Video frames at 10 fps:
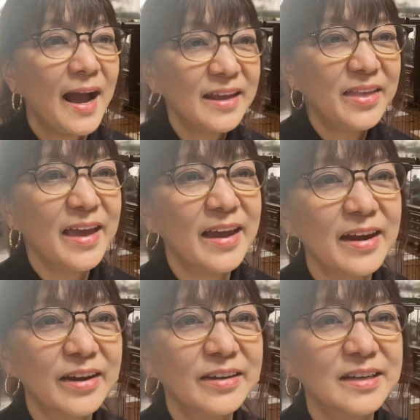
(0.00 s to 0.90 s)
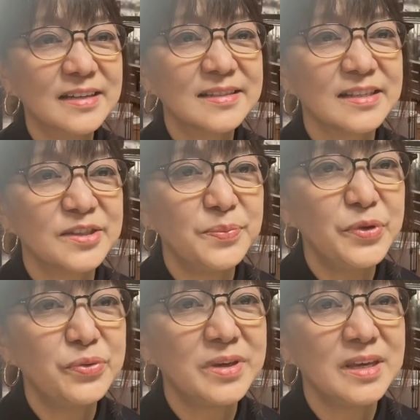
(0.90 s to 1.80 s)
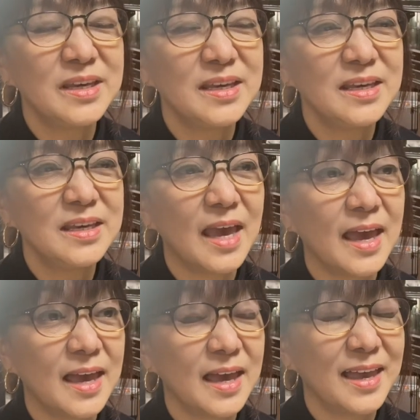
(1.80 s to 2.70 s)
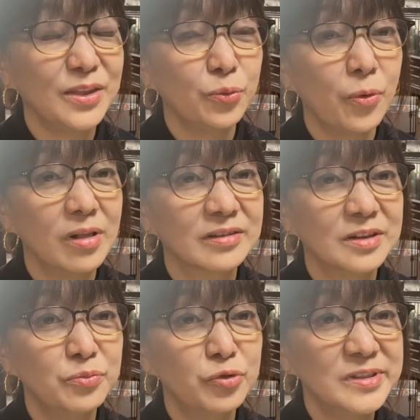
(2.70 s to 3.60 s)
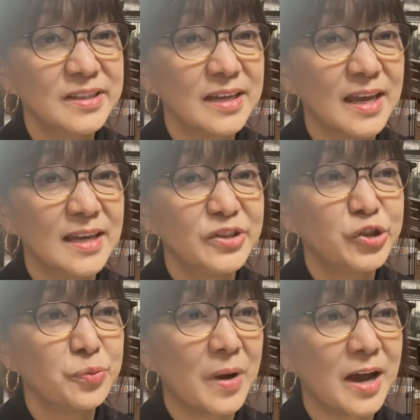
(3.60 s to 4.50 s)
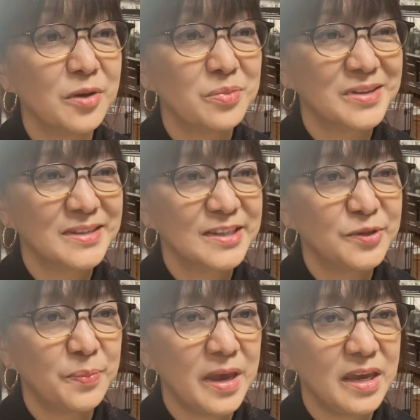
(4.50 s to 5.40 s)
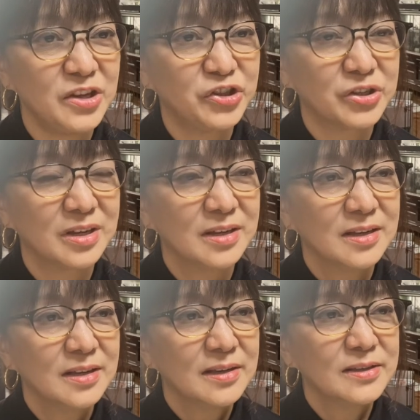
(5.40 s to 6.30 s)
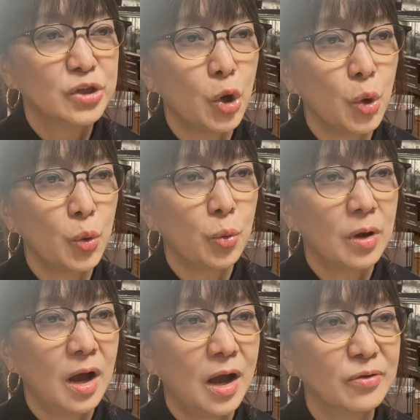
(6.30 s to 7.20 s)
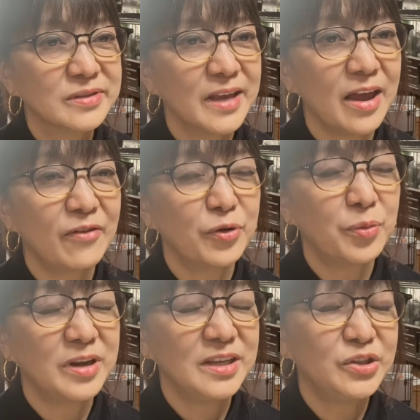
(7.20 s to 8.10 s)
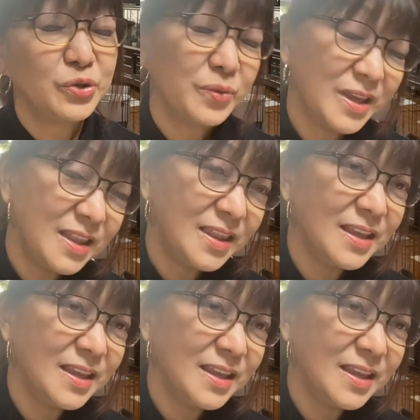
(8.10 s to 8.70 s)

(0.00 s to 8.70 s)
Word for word: Hi there, this is Miyuki and welcome once again to my business page. So, how's everybody doing?